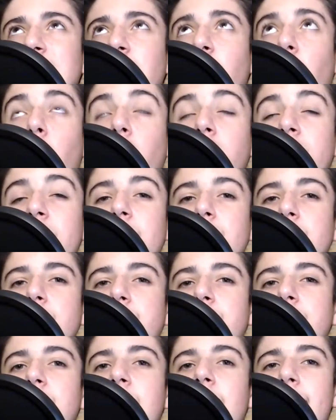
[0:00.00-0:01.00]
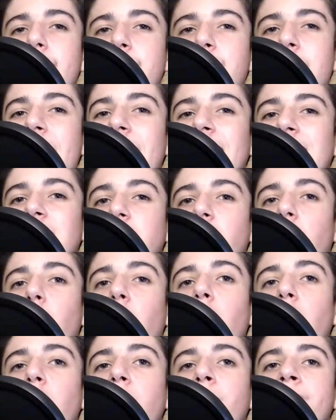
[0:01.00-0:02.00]
holding him back his
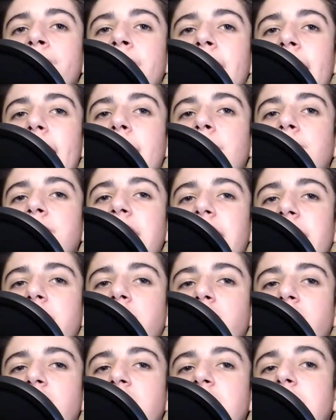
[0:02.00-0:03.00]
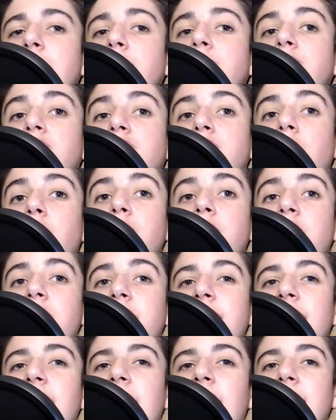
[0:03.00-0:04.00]
whole NBA career. He was so good
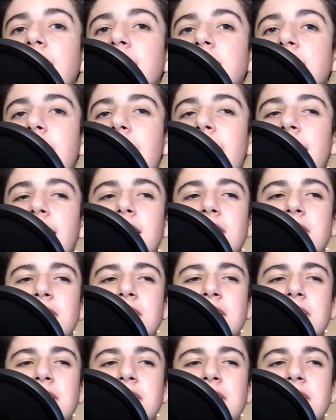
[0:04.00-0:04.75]
in college at,